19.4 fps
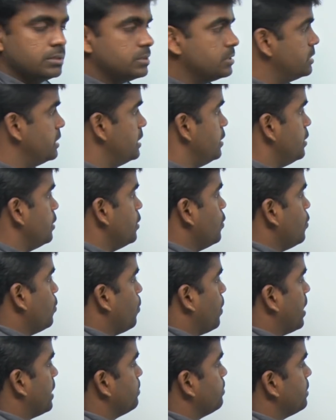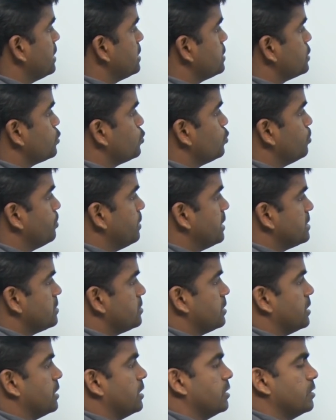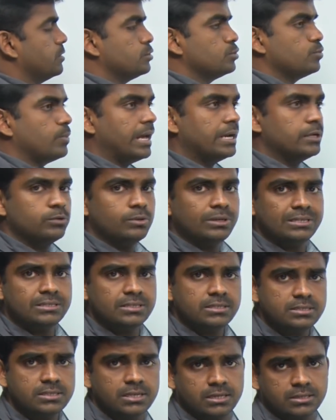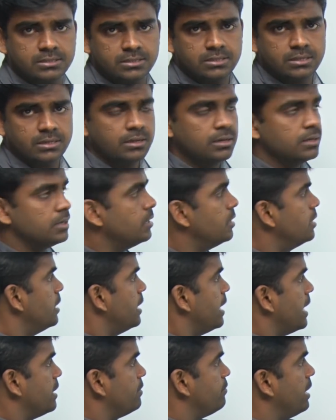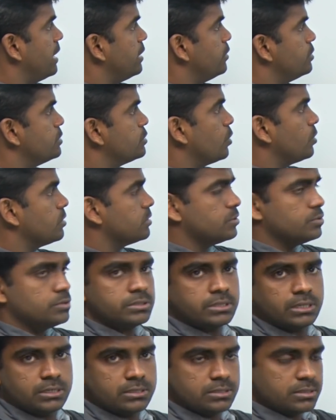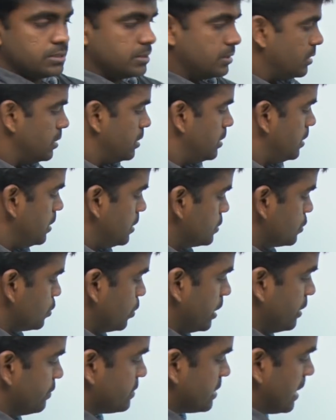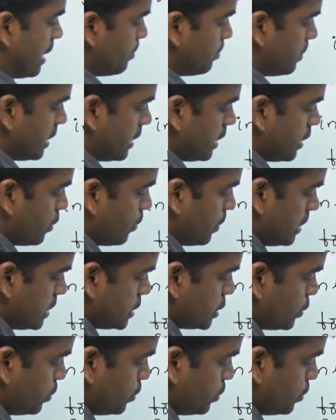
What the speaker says: see 1 plus 2 plus 3 is value is a 6, n value is also 6. So if sum equals